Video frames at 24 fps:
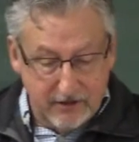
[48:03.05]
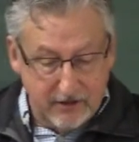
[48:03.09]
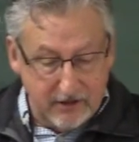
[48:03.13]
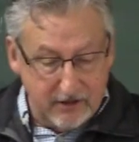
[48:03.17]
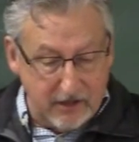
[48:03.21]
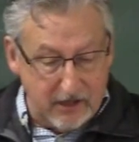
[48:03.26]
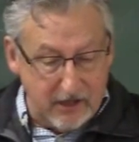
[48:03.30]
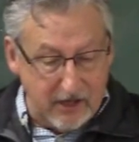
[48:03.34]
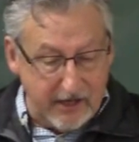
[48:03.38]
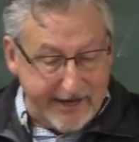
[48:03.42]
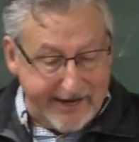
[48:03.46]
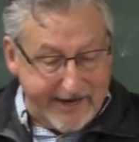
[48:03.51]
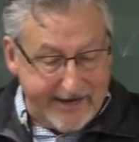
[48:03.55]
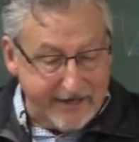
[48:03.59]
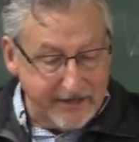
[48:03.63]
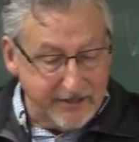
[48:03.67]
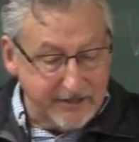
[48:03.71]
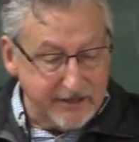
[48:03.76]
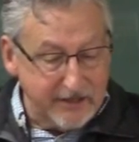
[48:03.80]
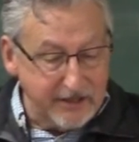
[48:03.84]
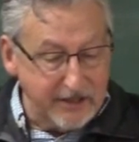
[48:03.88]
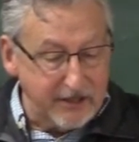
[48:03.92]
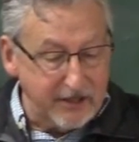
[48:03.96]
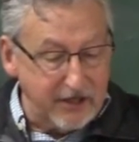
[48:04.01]
uh,
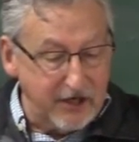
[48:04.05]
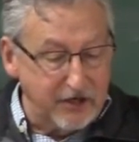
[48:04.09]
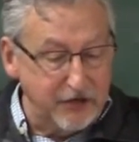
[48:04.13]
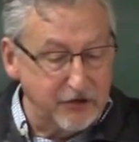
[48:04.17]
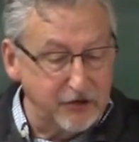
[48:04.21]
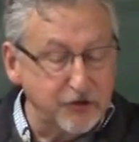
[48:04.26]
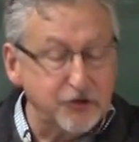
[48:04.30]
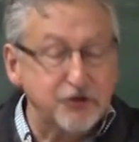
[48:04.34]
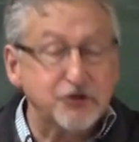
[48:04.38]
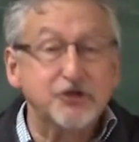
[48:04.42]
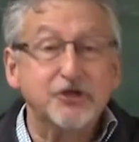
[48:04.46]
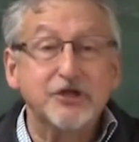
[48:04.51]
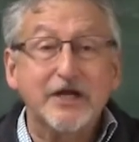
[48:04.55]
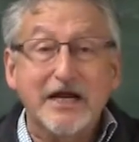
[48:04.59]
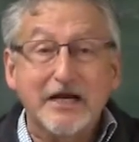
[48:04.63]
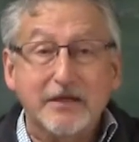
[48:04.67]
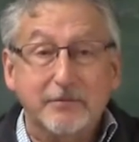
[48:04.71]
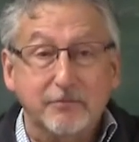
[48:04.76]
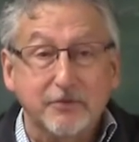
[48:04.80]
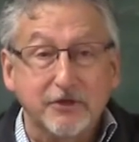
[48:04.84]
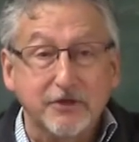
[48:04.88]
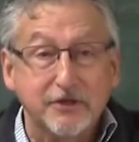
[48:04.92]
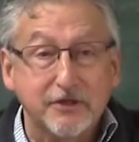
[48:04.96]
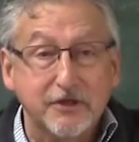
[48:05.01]
end in an
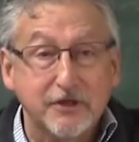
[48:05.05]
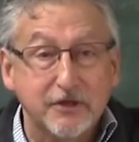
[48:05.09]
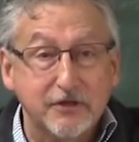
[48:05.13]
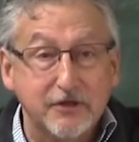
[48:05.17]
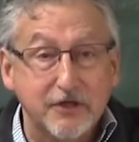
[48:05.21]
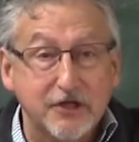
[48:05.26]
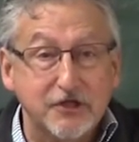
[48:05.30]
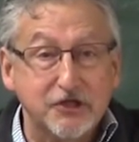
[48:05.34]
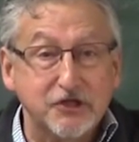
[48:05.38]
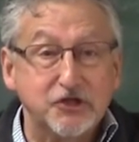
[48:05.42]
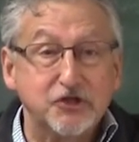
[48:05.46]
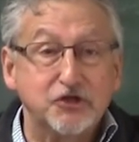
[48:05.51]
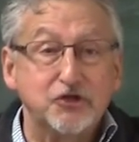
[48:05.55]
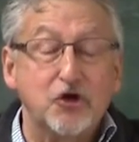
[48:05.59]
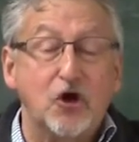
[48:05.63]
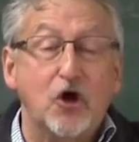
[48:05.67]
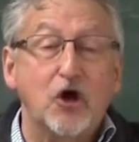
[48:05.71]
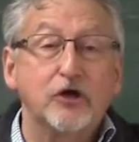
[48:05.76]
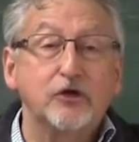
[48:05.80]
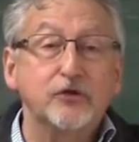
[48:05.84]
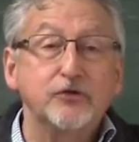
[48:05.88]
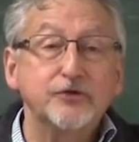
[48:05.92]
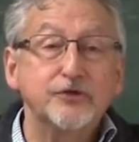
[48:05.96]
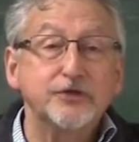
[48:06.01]
understatement that
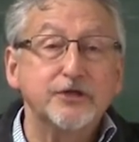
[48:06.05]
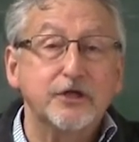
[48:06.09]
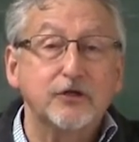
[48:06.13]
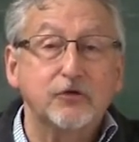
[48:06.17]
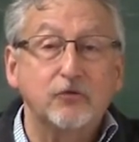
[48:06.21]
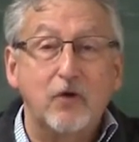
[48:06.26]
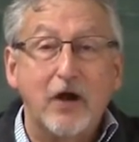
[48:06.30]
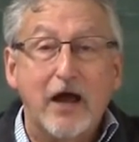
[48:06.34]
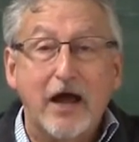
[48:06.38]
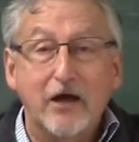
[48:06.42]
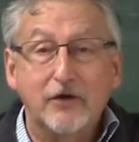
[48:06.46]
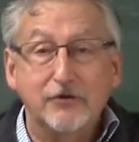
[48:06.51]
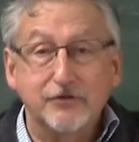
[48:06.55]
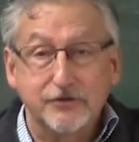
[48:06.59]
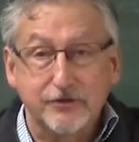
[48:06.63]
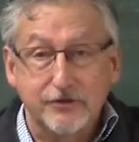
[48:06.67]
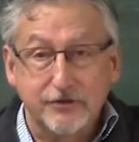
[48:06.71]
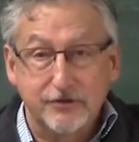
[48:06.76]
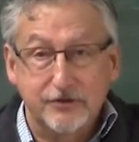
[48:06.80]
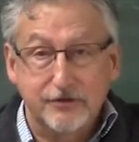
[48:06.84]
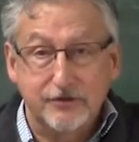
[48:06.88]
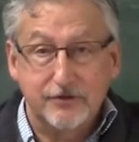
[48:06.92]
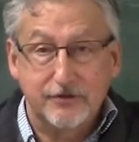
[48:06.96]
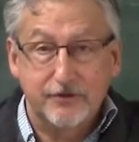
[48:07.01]
startles and
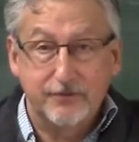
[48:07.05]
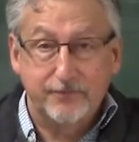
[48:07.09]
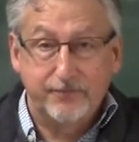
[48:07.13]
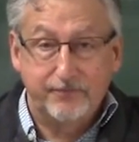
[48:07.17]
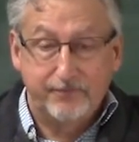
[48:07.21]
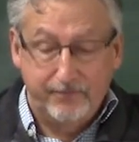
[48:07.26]
arouses.